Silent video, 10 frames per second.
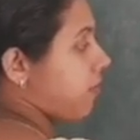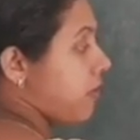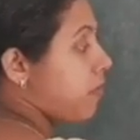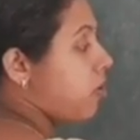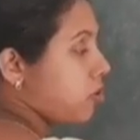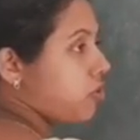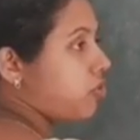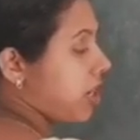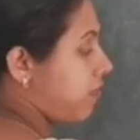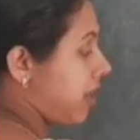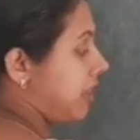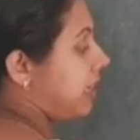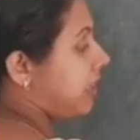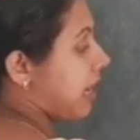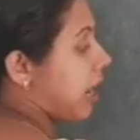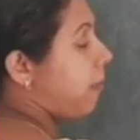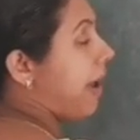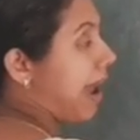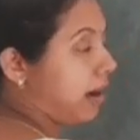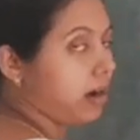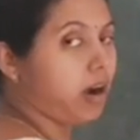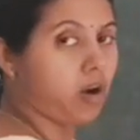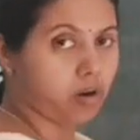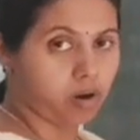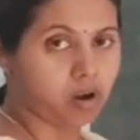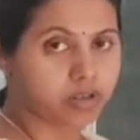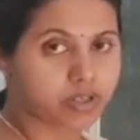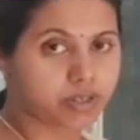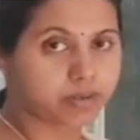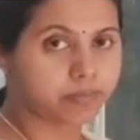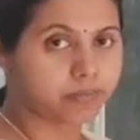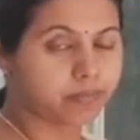We want to check whether they are parallel or not.